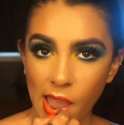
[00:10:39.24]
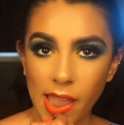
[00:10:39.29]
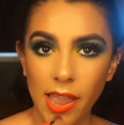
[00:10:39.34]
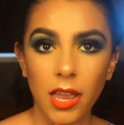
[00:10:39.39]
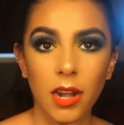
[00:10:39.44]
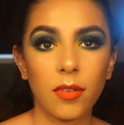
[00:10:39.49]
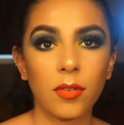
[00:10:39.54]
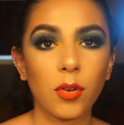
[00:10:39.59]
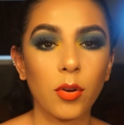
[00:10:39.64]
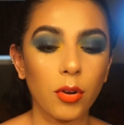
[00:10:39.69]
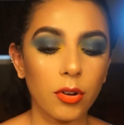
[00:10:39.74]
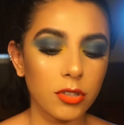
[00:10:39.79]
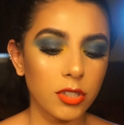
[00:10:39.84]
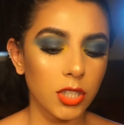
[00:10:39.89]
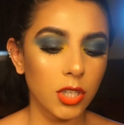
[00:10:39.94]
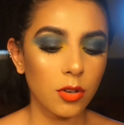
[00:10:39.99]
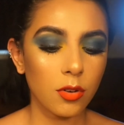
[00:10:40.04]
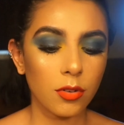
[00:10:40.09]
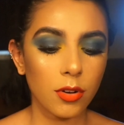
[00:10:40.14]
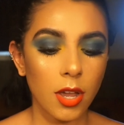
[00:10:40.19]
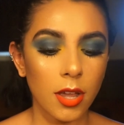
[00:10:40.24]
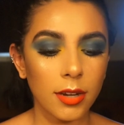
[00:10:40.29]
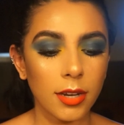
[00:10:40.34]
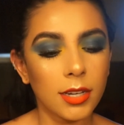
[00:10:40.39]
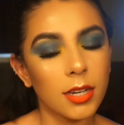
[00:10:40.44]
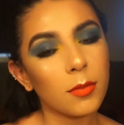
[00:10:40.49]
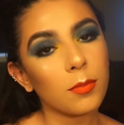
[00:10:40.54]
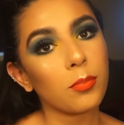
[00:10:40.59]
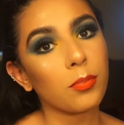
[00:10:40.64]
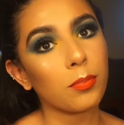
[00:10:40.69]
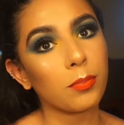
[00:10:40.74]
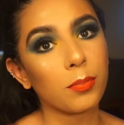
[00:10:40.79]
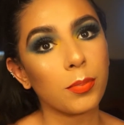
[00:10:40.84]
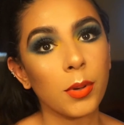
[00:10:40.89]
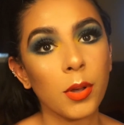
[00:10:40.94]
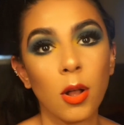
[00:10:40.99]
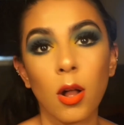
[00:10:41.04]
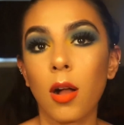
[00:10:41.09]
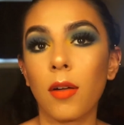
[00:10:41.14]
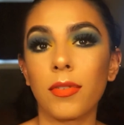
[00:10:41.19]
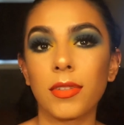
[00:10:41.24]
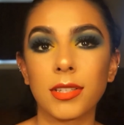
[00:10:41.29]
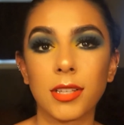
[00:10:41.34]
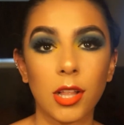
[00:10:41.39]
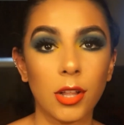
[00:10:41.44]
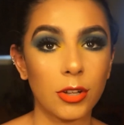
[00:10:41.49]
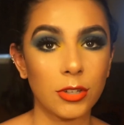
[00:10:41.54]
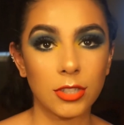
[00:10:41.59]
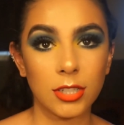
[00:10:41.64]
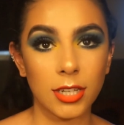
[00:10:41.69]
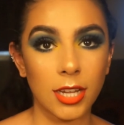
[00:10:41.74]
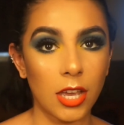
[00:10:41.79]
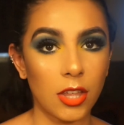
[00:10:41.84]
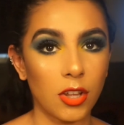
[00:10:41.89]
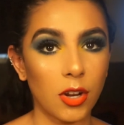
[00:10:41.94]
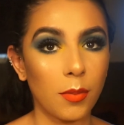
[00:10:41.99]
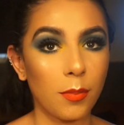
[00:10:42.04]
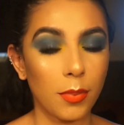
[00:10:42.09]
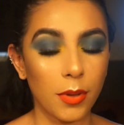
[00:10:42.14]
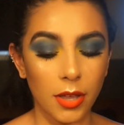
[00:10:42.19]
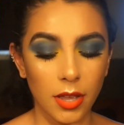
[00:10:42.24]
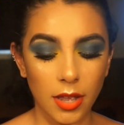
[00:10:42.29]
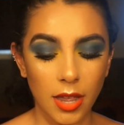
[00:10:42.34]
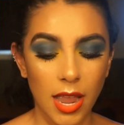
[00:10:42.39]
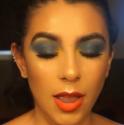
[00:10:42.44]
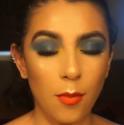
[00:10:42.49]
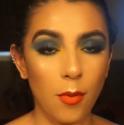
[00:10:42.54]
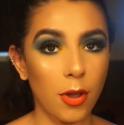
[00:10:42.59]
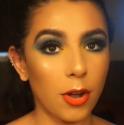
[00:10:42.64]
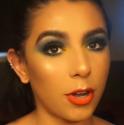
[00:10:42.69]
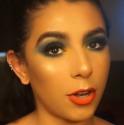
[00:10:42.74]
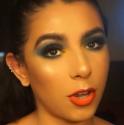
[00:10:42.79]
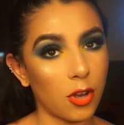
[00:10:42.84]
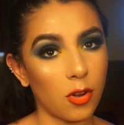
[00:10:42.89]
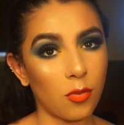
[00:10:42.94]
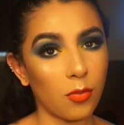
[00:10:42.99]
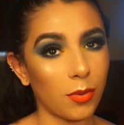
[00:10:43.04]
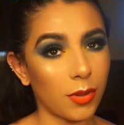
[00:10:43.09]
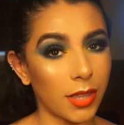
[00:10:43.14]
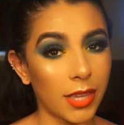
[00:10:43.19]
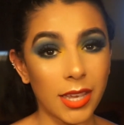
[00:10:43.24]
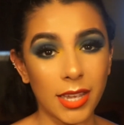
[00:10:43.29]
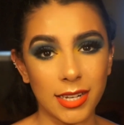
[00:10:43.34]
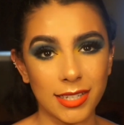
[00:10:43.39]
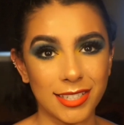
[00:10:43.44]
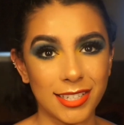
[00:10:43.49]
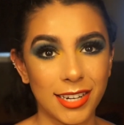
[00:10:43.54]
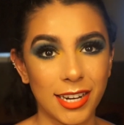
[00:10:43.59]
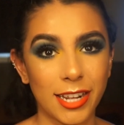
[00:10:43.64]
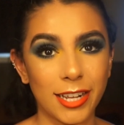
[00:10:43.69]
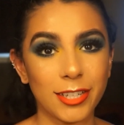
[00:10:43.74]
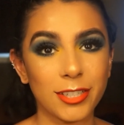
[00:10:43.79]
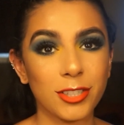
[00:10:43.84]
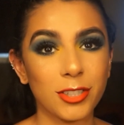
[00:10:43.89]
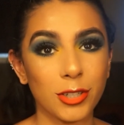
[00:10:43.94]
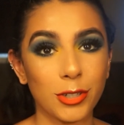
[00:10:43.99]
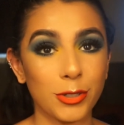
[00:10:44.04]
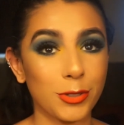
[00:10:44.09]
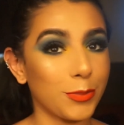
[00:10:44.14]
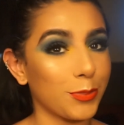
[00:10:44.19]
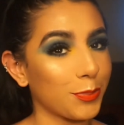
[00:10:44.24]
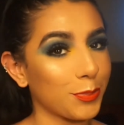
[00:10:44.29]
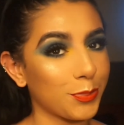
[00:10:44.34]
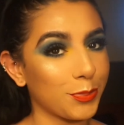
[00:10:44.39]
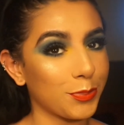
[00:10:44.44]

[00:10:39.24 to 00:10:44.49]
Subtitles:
And of course, you do not need to put all these colors together, but I wanted to go really in today, so